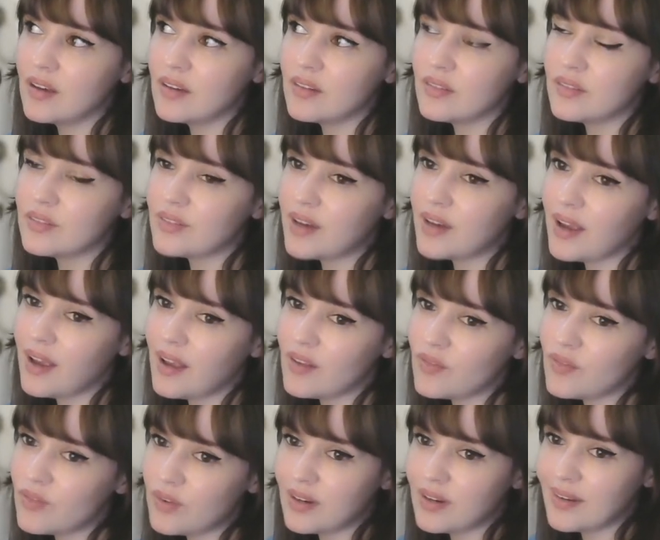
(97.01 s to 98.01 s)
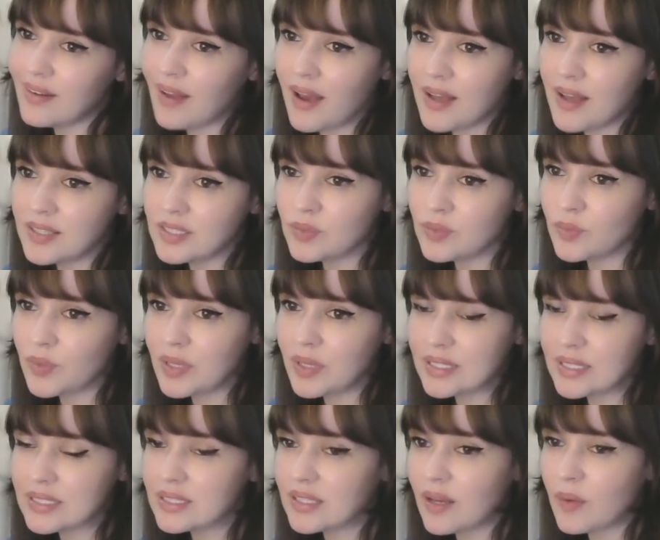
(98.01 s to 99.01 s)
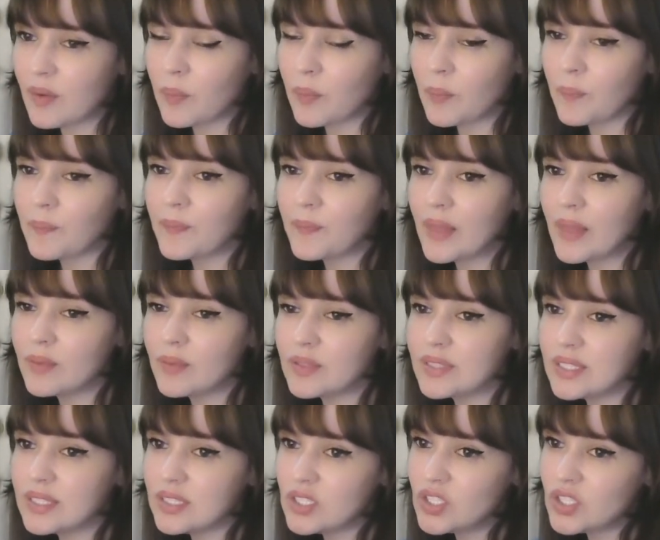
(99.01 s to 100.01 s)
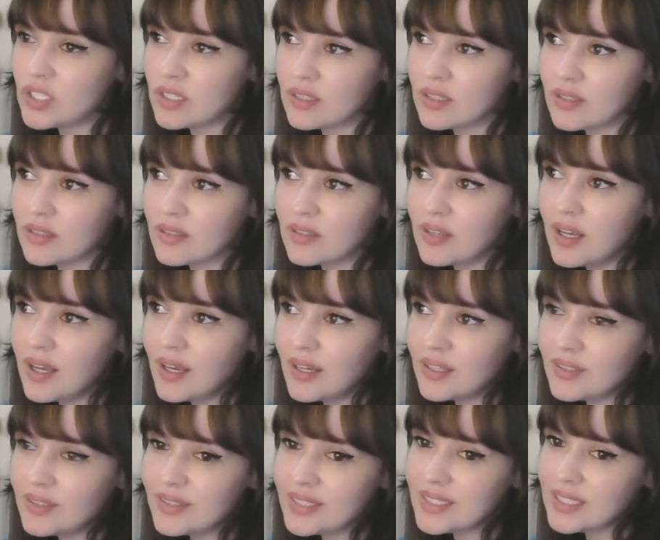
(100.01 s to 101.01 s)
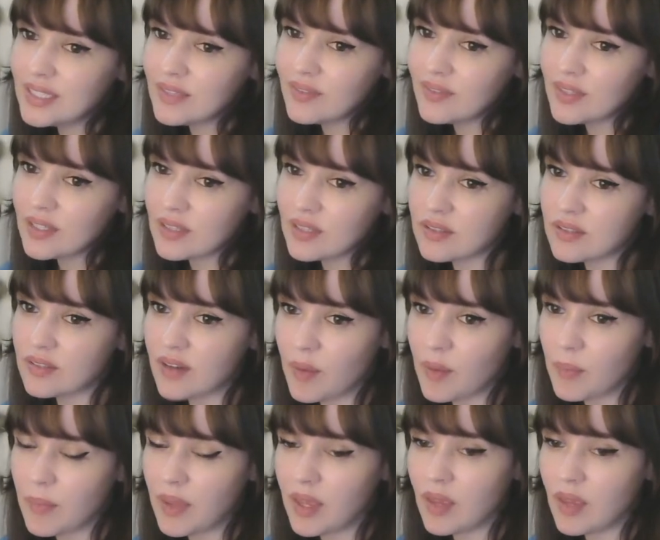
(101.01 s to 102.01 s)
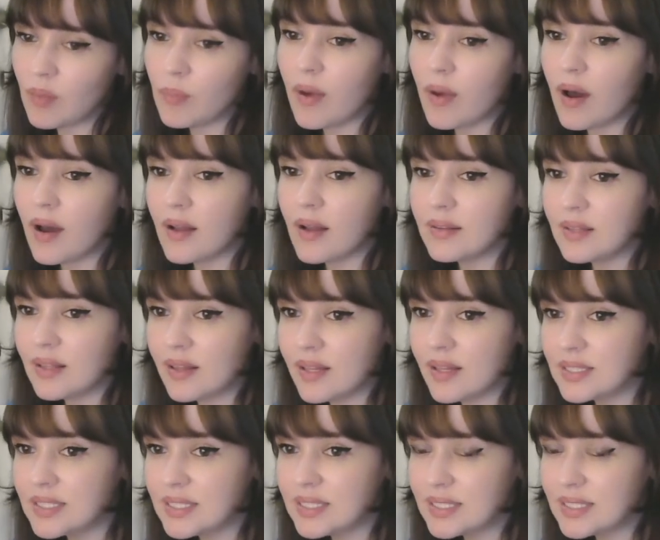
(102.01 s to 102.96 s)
great, very nice when some musician receiving a Grammy, but let's